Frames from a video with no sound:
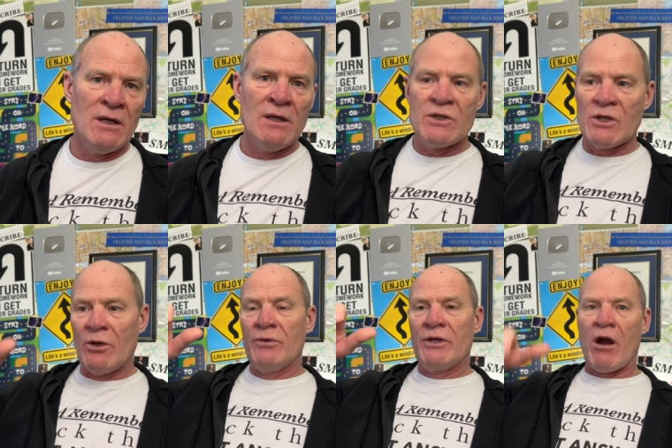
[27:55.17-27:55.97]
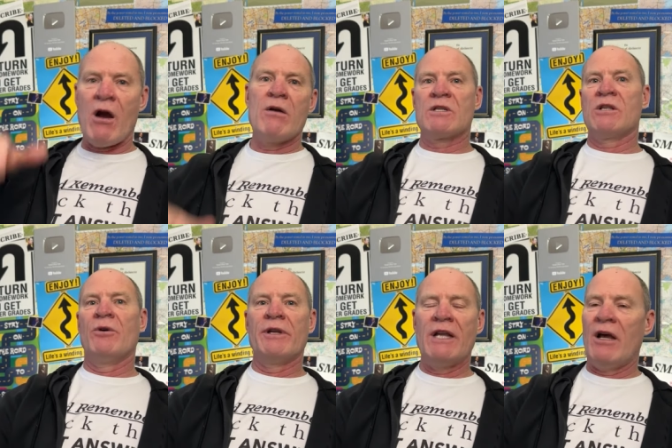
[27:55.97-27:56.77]
so the car is
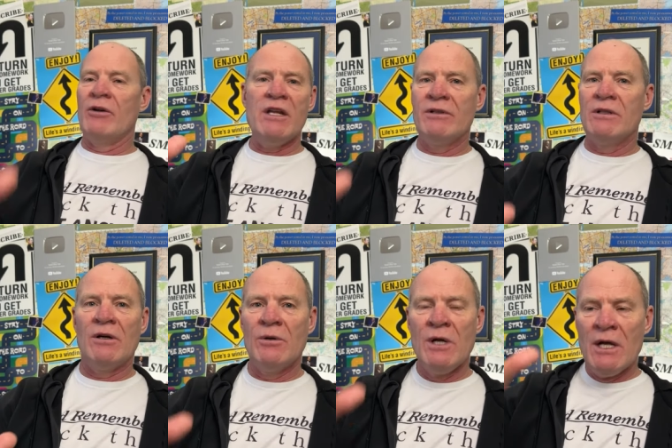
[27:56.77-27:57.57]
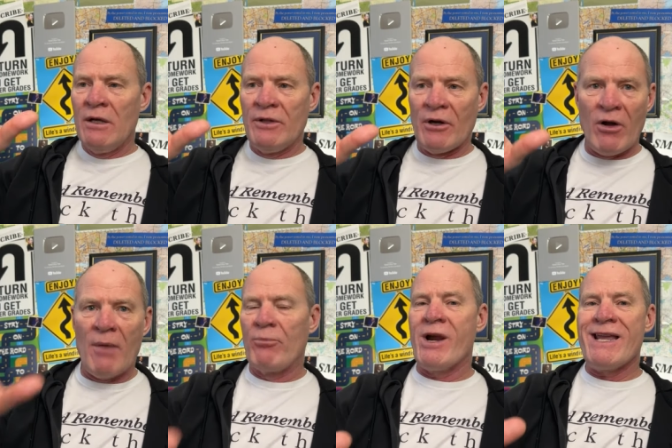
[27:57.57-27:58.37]
slowing down even though they're not
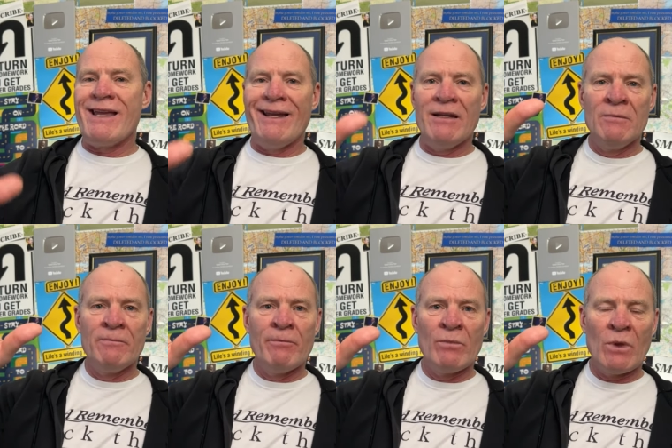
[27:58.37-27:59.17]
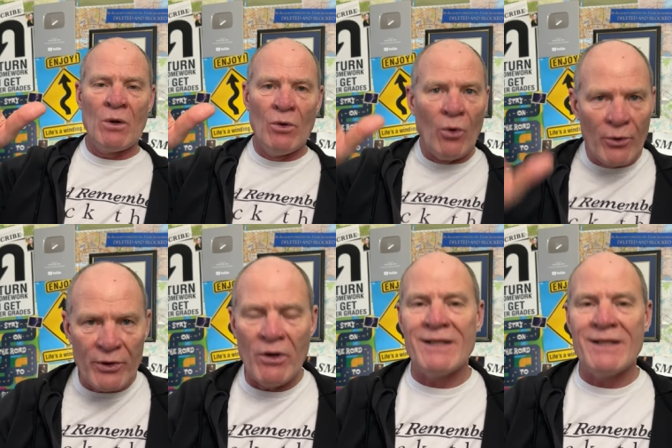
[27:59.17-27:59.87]
braking or they're not